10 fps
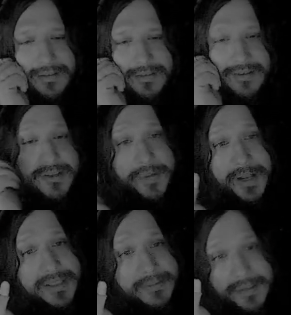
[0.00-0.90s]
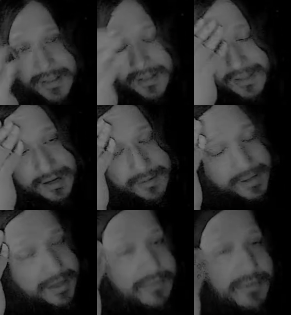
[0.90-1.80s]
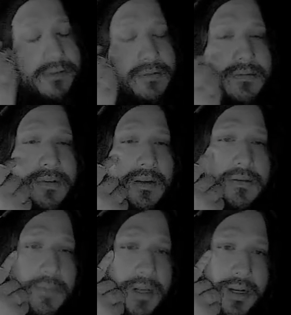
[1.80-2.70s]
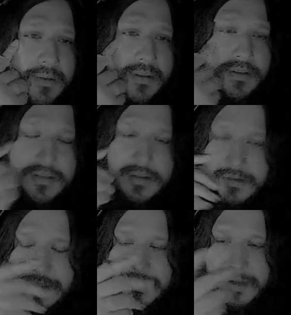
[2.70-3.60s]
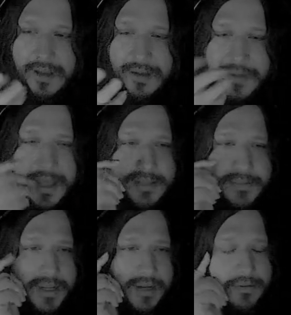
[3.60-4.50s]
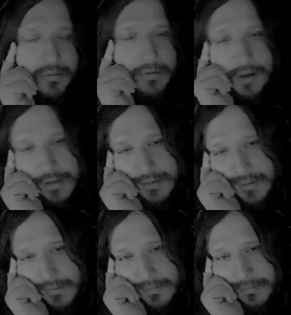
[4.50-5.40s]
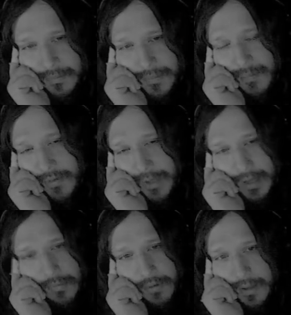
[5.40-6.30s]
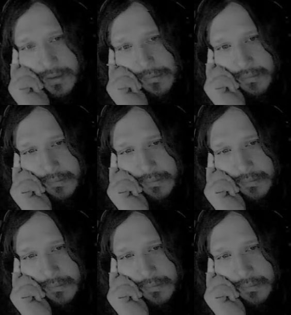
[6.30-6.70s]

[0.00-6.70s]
there's a possibility that I might not. Those paths might never cross. I'm okay with that.